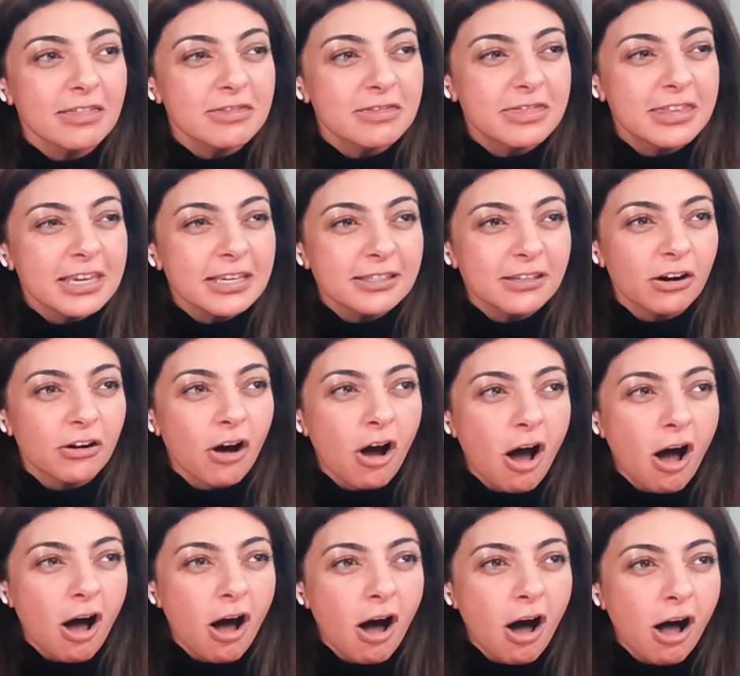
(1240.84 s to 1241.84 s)
These are
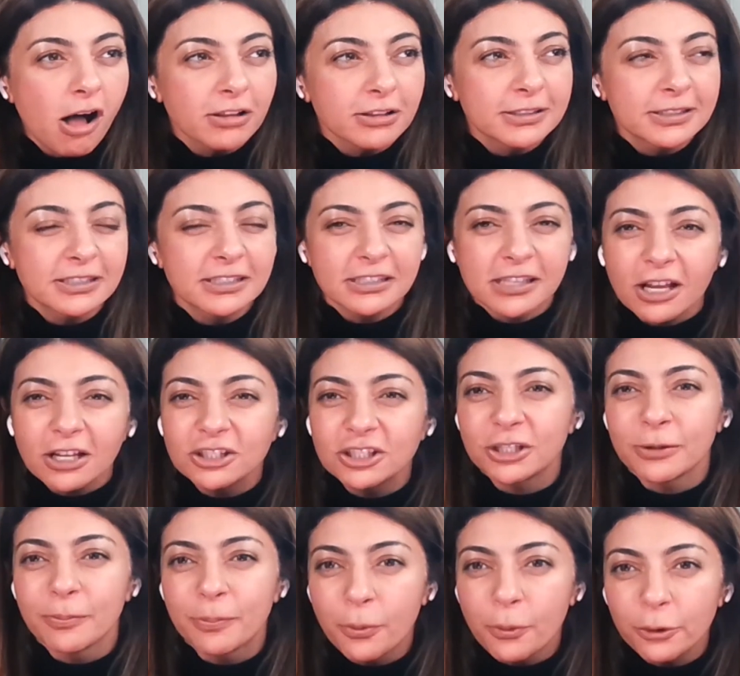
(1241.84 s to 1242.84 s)
all such
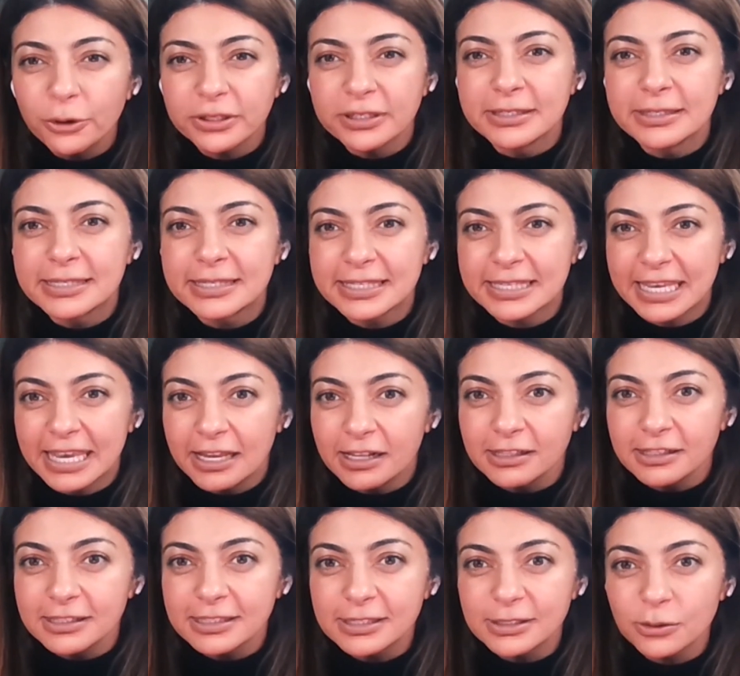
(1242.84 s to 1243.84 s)
important
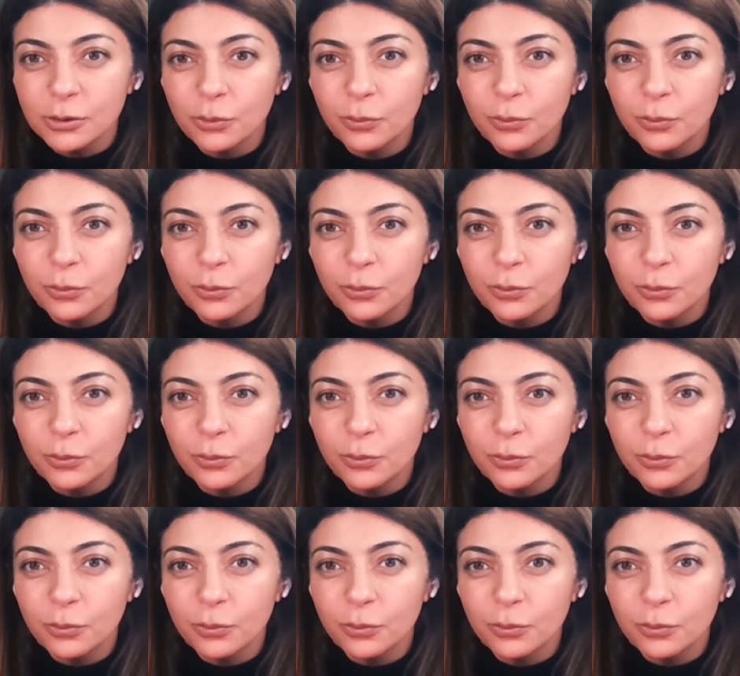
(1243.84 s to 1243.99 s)
skills